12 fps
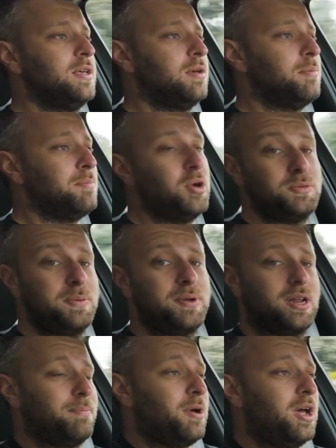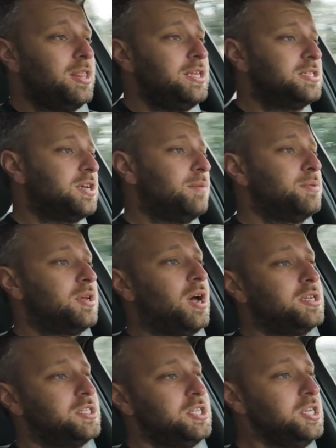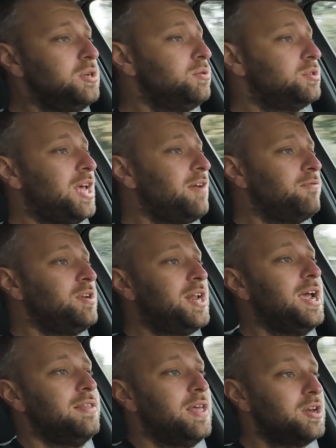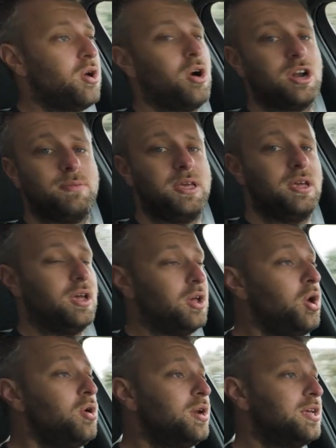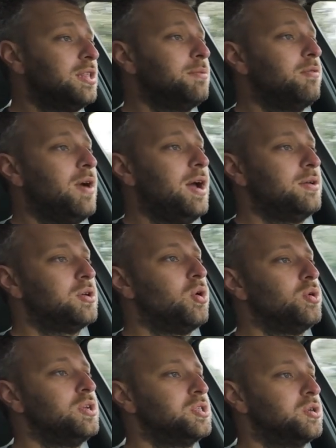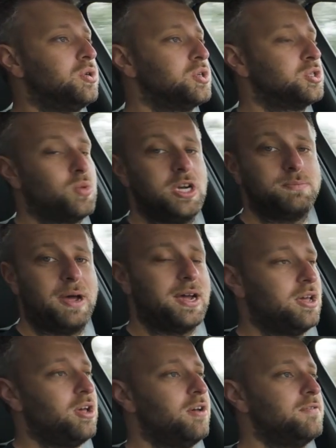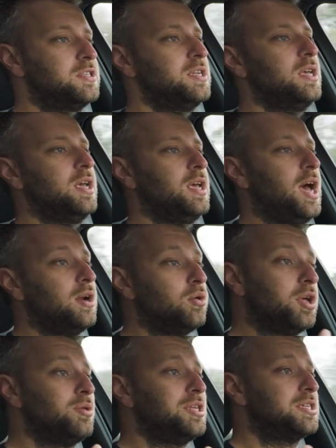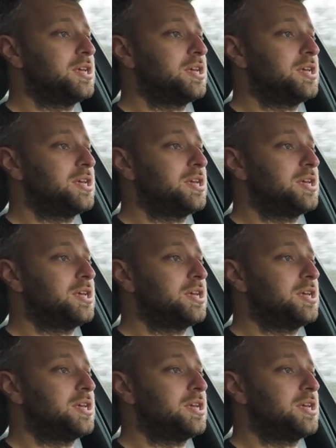but most people are going to buy these type of cars to use every day. They're not going to be hooning them around corners or switchback curves. And although this